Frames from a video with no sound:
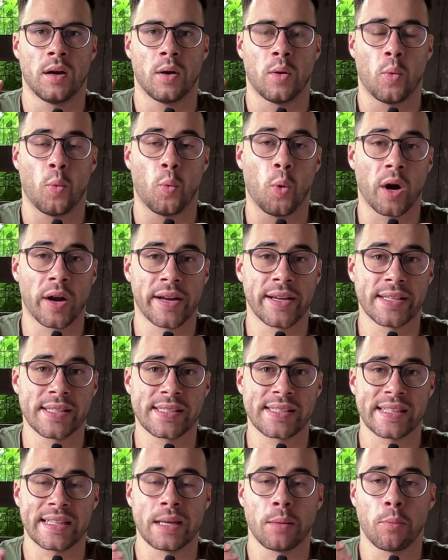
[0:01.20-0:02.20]
What is
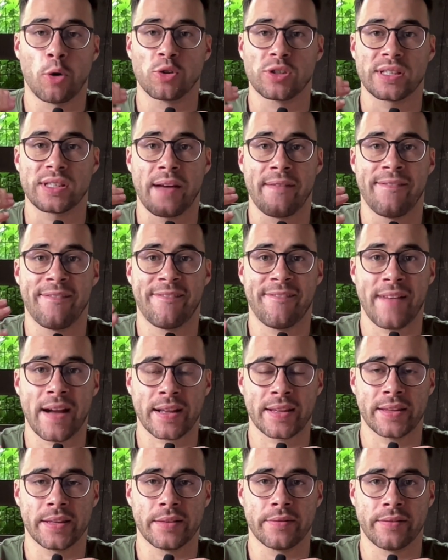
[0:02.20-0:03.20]
the most
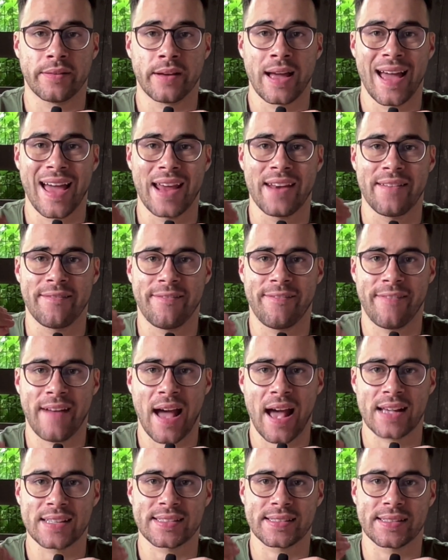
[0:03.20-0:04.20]
effective and
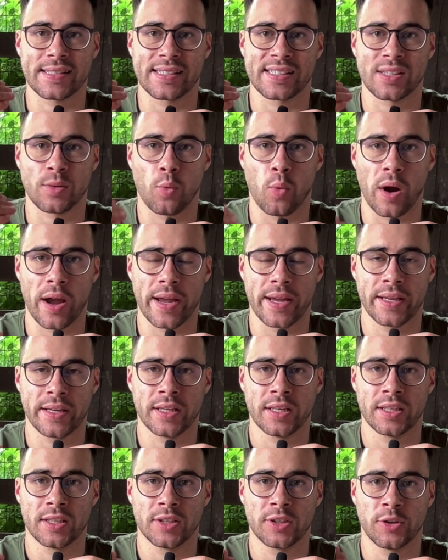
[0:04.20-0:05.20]
fastest way
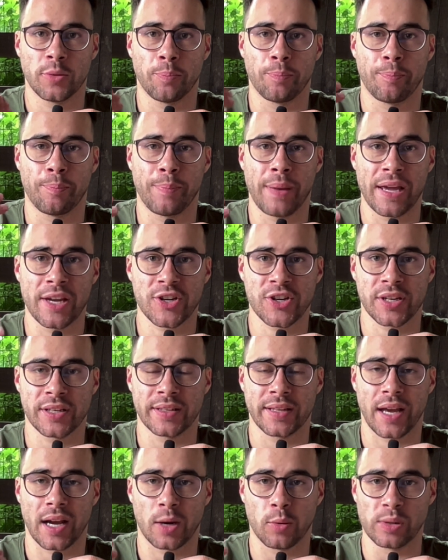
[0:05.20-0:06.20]
to patient
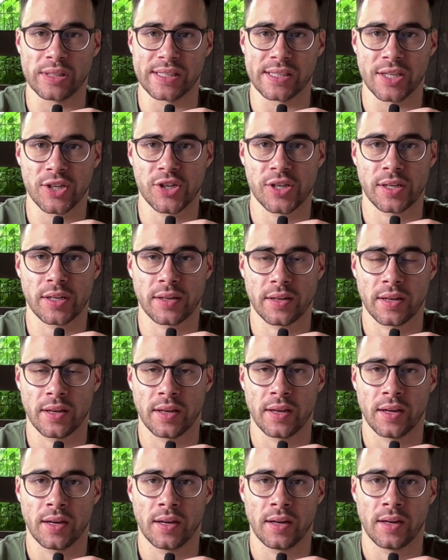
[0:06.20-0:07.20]
acquisition
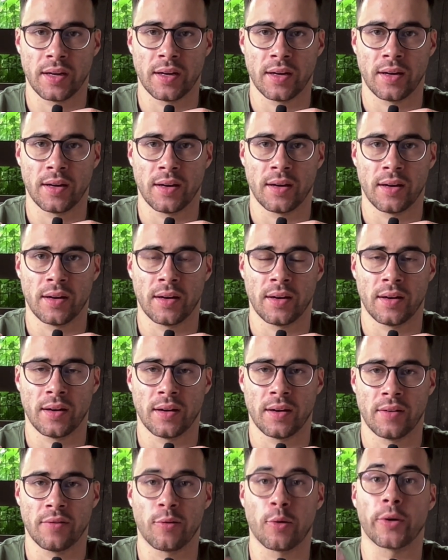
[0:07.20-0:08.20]

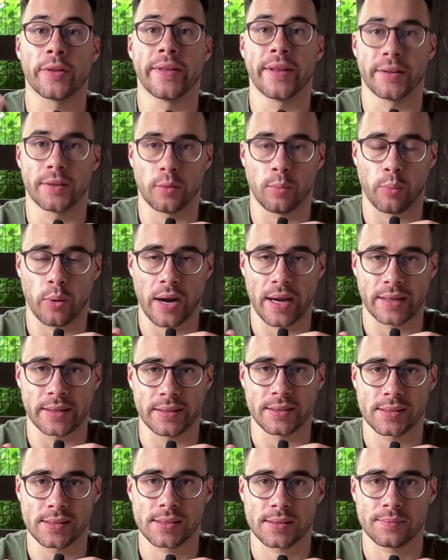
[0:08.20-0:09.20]
for dental
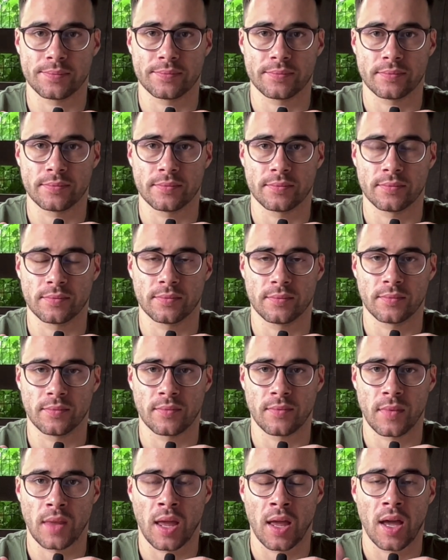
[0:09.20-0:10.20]
practice?
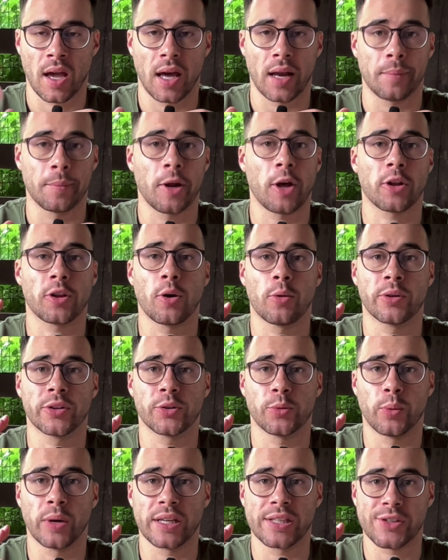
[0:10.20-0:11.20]
And I'm not going
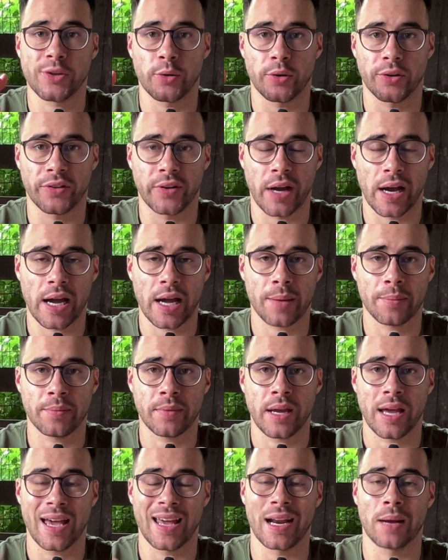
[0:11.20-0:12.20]
to waste your time,
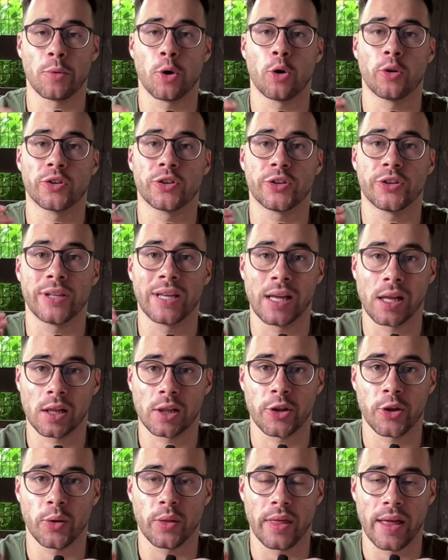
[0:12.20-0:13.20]
and I'm going to tell
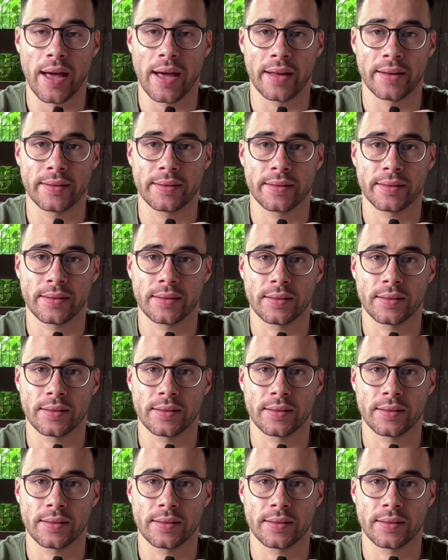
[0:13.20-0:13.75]
you that